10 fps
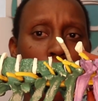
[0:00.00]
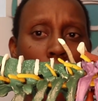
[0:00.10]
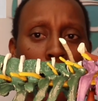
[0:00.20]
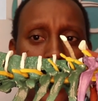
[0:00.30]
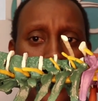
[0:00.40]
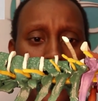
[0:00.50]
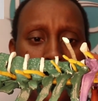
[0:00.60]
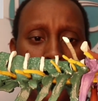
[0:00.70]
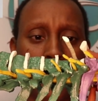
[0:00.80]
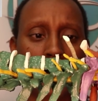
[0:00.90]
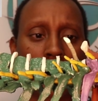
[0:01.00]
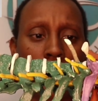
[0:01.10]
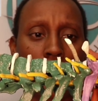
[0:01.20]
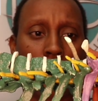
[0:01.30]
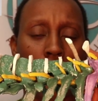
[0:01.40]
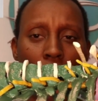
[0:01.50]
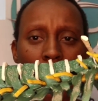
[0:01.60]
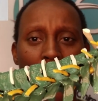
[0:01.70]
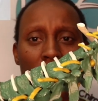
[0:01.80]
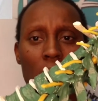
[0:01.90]
okay, like this, or they
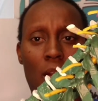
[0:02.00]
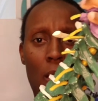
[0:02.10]
may sit